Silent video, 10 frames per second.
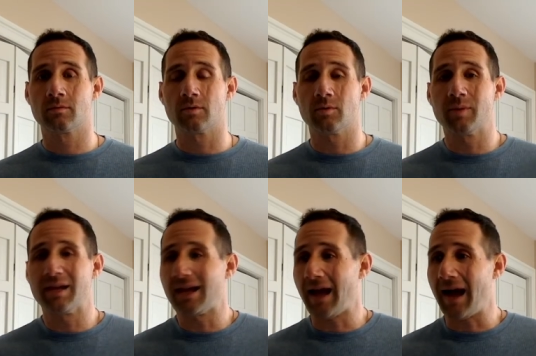You're
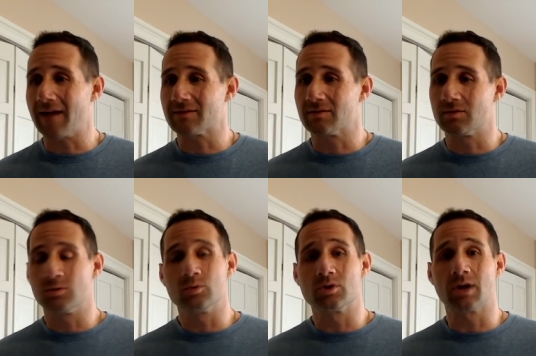being asked
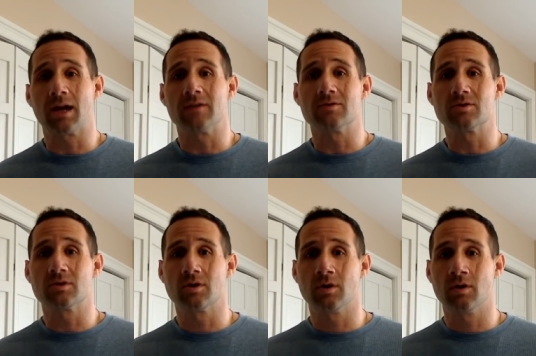to change